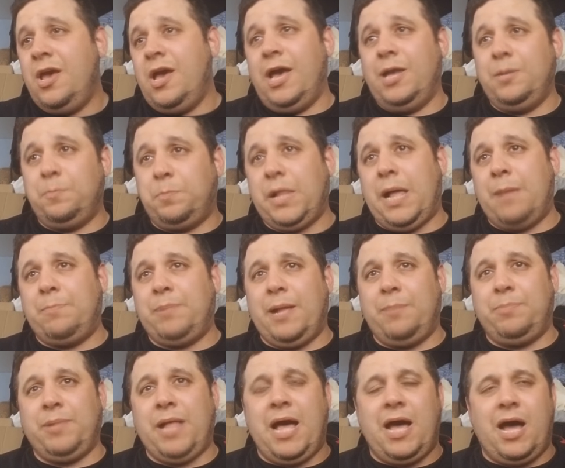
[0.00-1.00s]
and blah blah
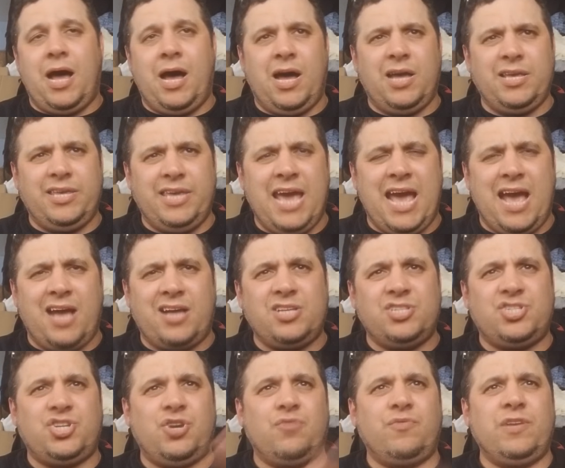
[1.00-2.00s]
blah uh, yeah
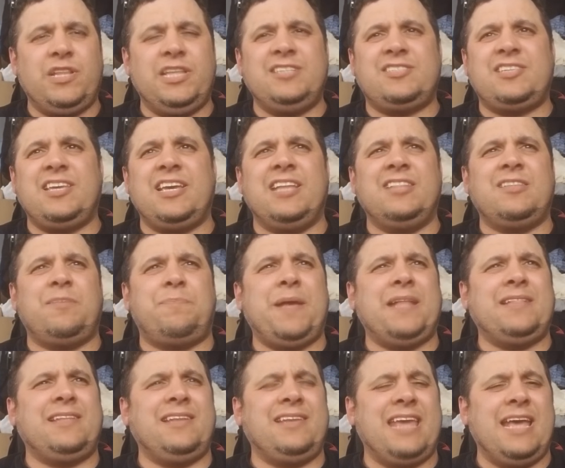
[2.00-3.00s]
because you're releasing
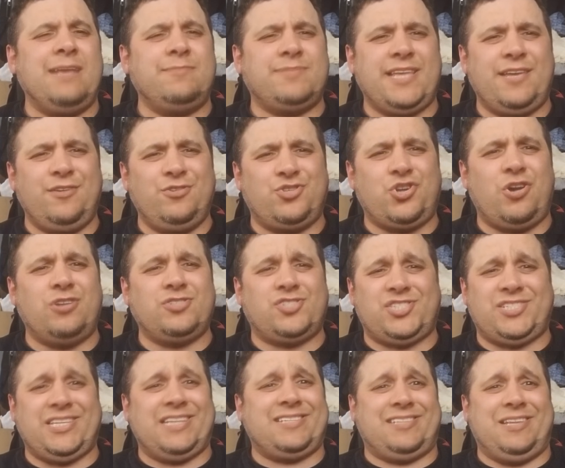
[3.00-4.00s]
independent games that you charge
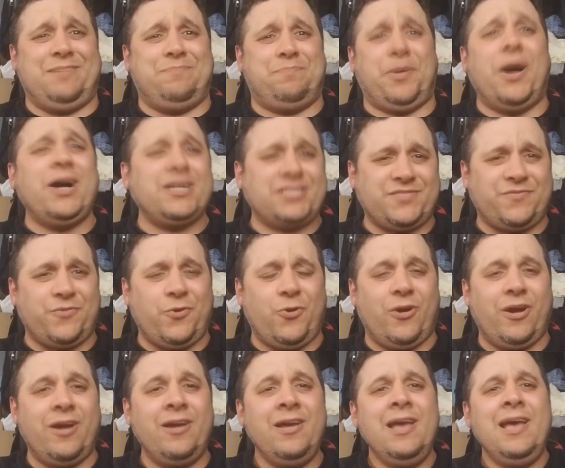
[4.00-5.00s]
60 bucks
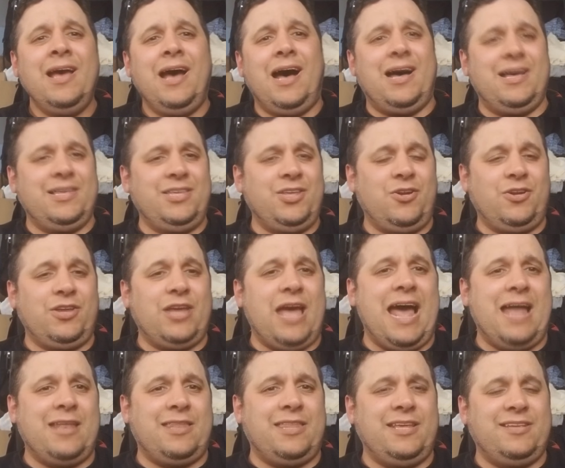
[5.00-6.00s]
for uh, you know you
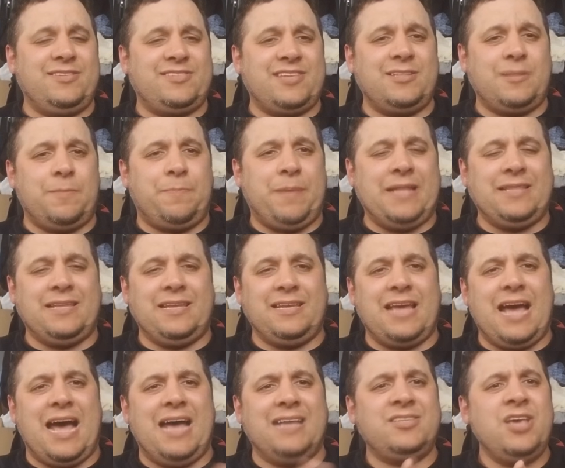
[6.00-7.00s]
had these independent
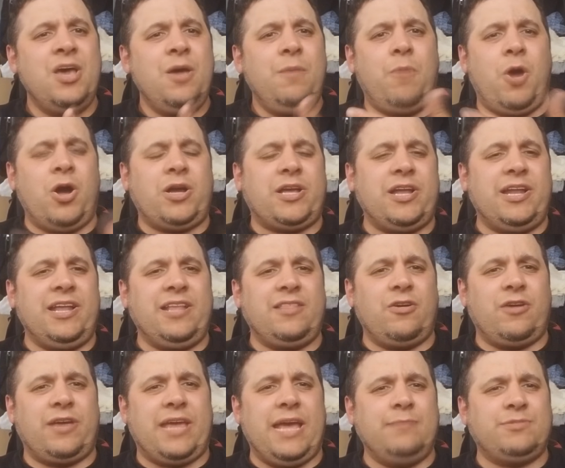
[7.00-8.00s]
guys marketing
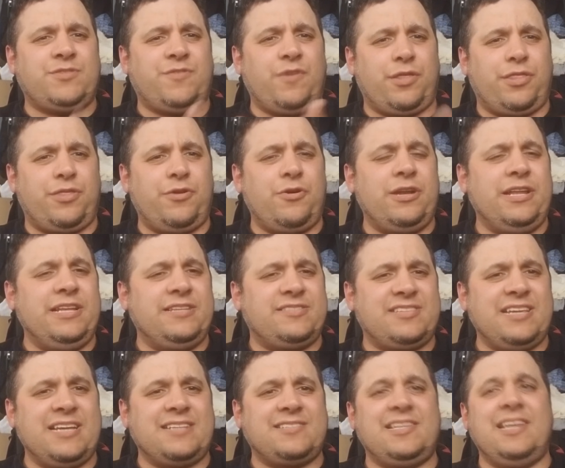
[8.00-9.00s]
their games for 30
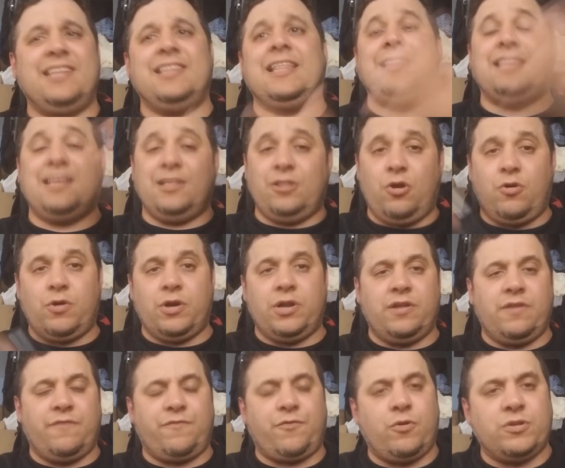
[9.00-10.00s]
60 and then they lowered
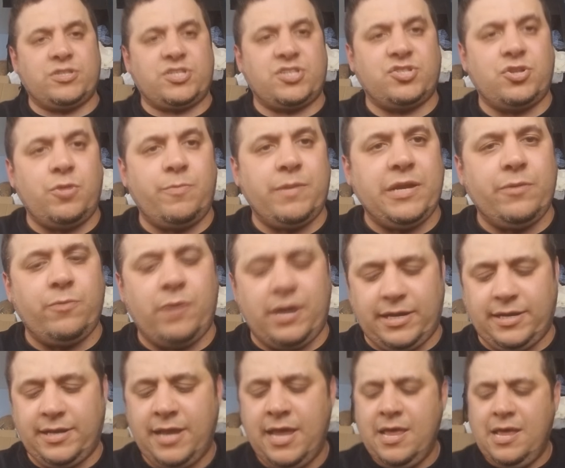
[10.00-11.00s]
it of course because nobody
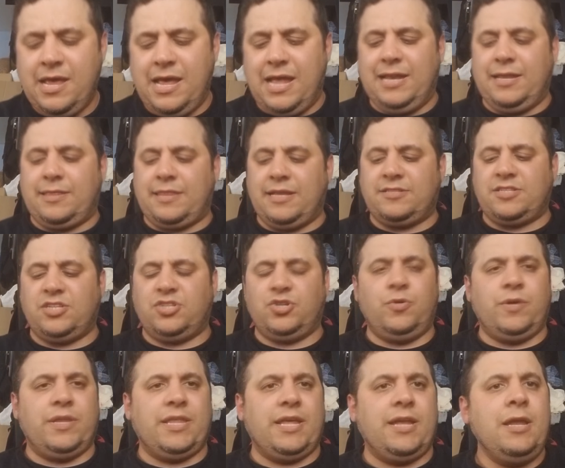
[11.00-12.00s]
wanted anything to
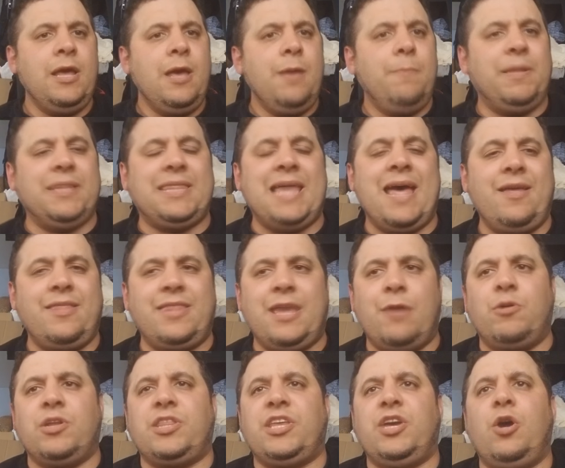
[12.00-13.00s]
do with it but that they
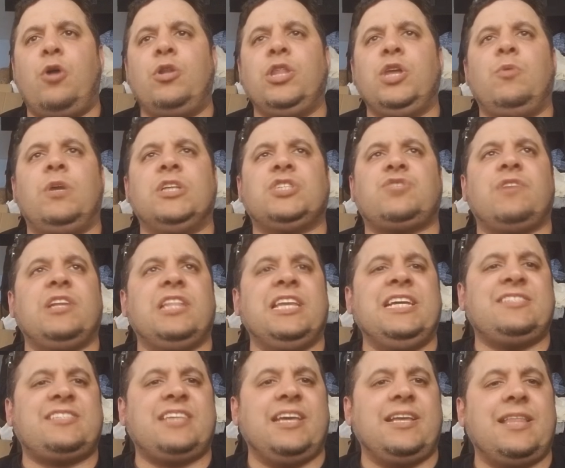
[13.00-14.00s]
were the only ones
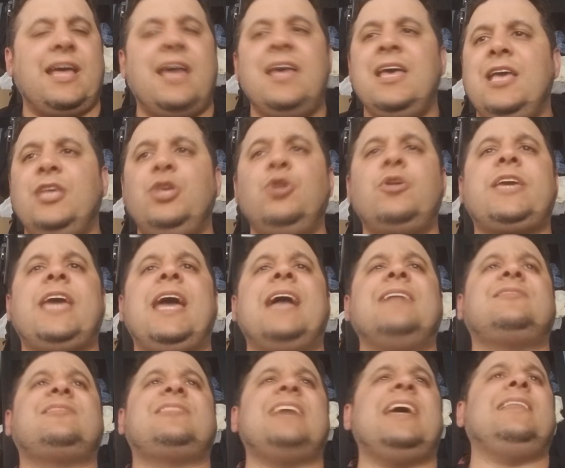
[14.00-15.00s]
releasing that you
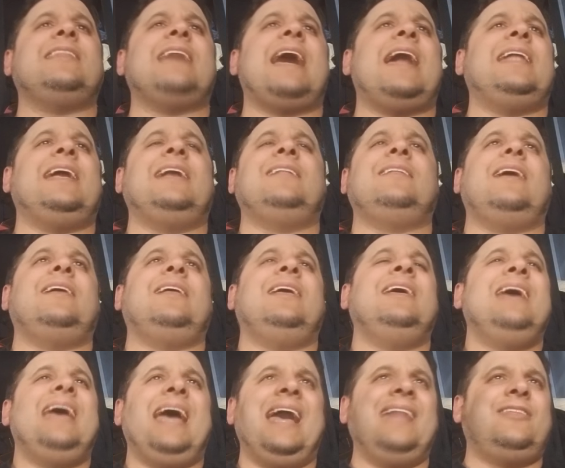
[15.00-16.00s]
can't say that and
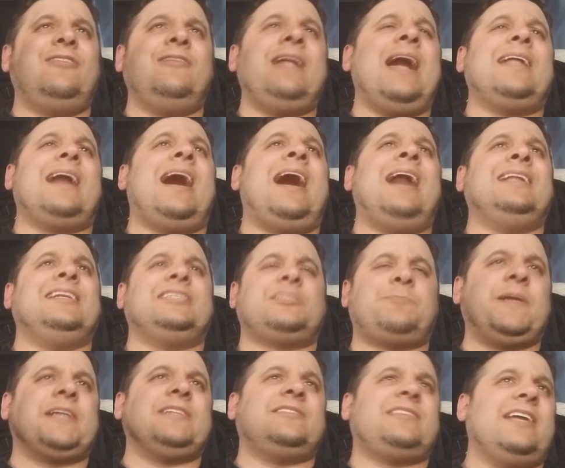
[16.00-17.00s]
and they're not honest
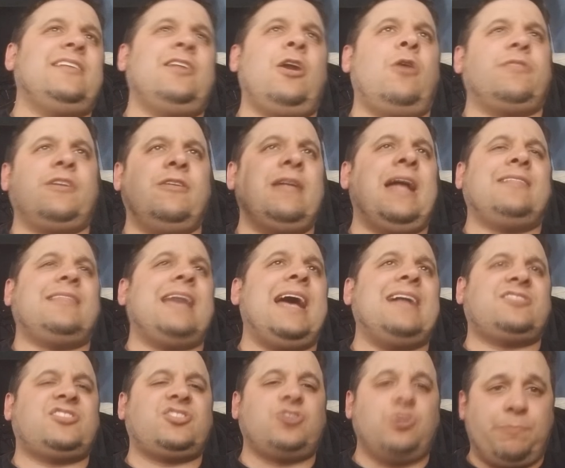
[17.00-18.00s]
because they know they're not
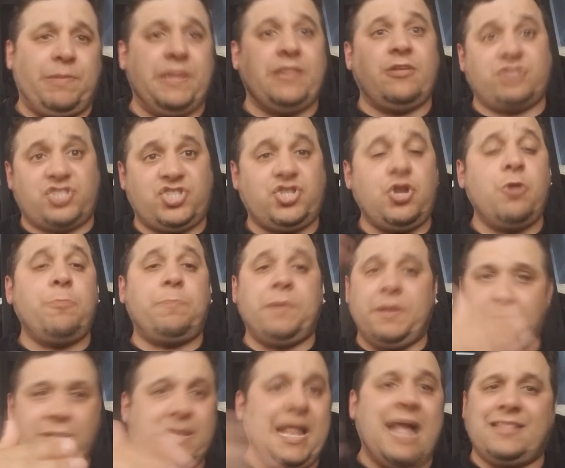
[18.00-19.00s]
that stupid they're
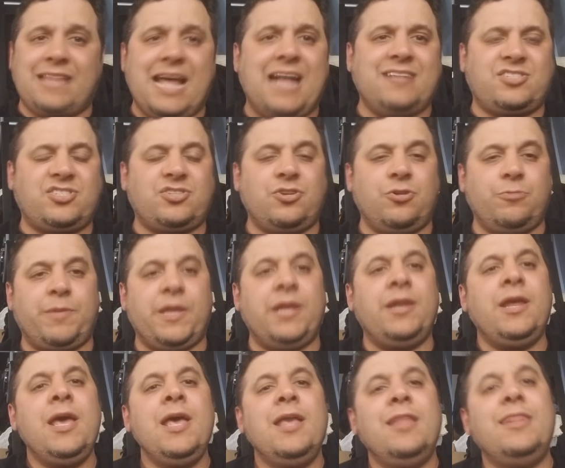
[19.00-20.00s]
stupid but not that stupid
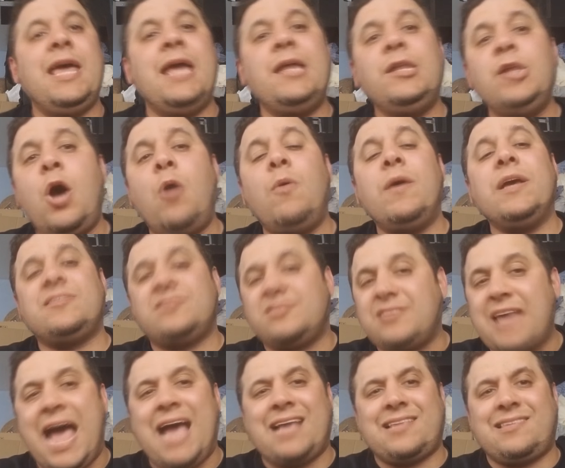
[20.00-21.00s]
they know
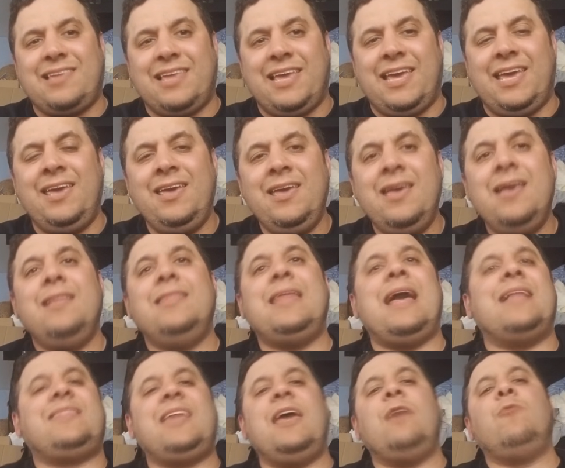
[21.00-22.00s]
exactly
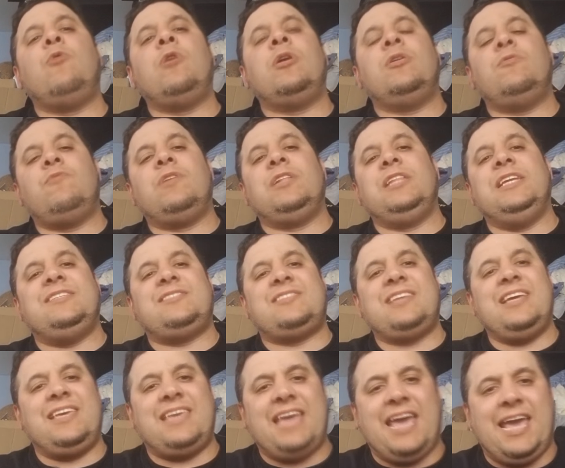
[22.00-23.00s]
that they weren't
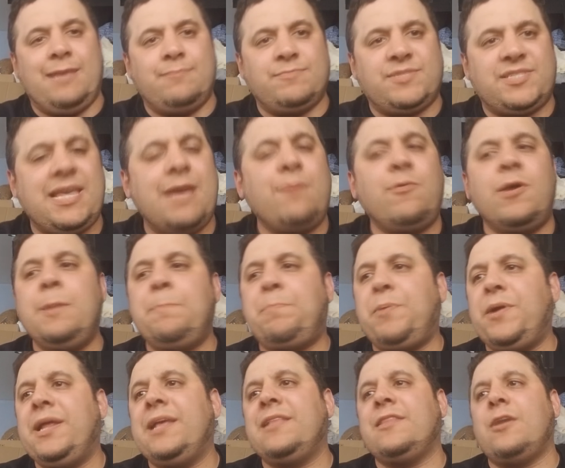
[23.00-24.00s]
releasing games. They weren't
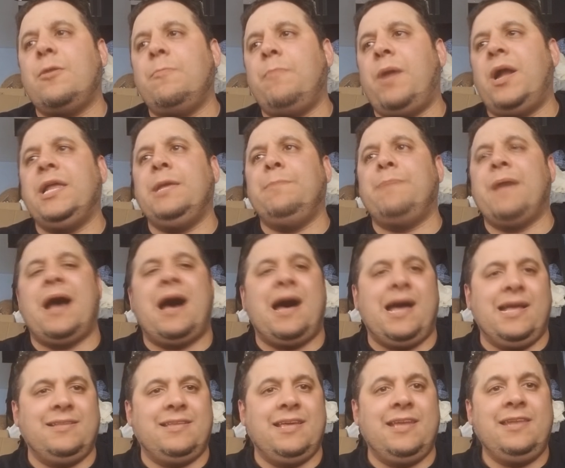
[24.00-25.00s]
putting their money
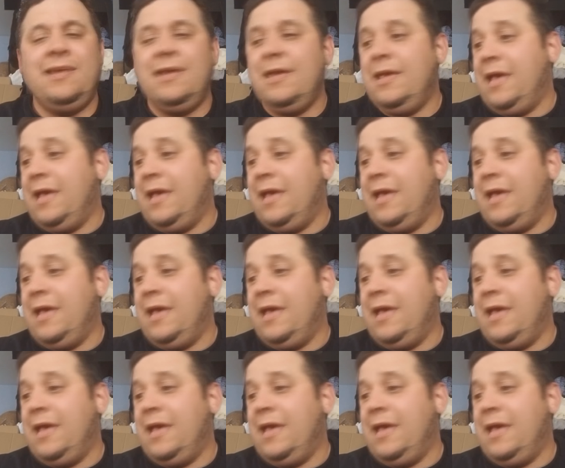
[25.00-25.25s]
behind it.